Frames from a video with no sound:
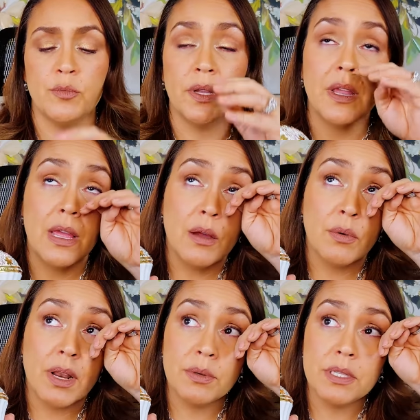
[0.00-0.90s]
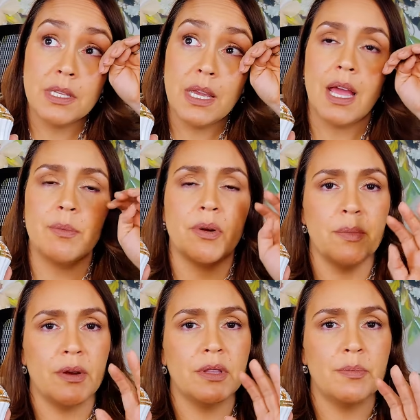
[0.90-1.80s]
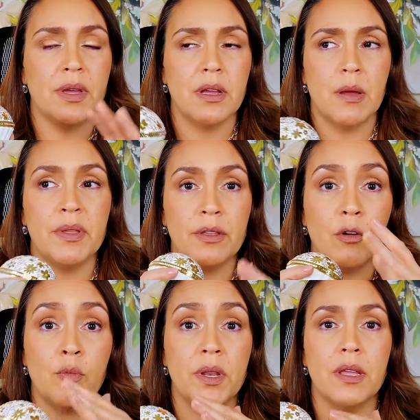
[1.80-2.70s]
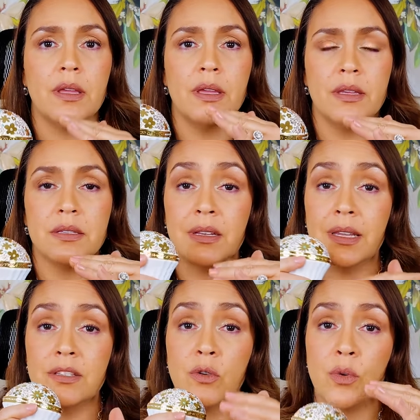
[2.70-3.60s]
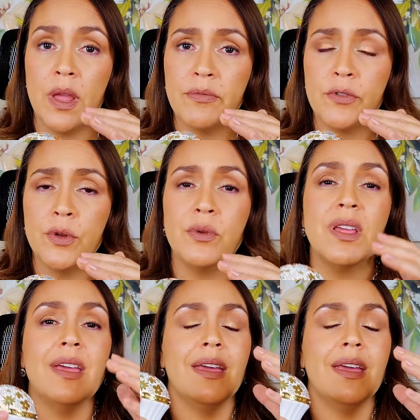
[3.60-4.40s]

but what I would say I primarily pick up in the opening is a nice grapefruit,